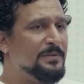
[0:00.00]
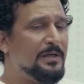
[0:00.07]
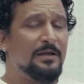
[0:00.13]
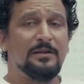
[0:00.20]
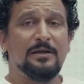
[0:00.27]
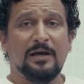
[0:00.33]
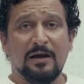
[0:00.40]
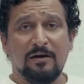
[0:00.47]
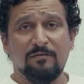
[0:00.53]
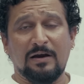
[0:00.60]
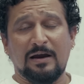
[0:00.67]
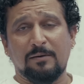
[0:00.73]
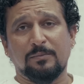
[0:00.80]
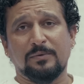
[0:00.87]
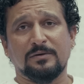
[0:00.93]
And they have
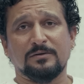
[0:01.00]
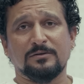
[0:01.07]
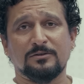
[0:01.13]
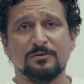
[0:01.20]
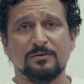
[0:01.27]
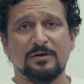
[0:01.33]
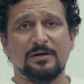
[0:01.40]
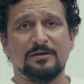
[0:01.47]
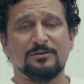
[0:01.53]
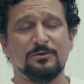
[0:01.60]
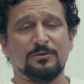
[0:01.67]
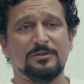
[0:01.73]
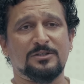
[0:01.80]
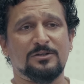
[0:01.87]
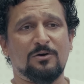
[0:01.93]
happened. So, right. So
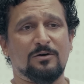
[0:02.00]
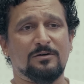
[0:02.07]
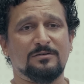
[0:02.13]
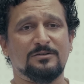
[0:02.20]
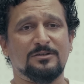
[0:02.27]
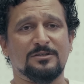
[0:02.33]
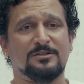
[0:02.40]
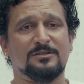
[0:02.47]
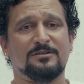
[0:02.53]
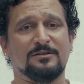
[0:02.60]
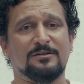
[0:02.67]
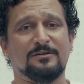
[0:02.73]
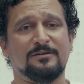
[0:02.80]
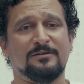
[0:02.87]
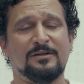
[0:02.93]
it's not just
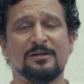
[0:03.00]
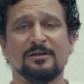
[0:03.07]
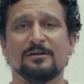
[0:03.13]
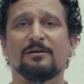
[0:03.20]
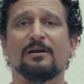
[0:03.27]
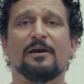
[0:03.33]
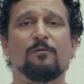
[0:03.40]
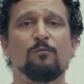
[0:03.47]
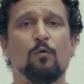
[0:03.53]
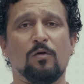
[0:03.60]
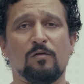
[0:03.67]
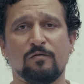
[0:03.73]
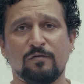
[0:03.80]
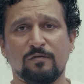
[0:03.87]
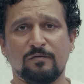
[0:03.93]
crying
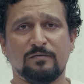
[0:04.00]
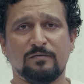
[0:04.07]
wolf,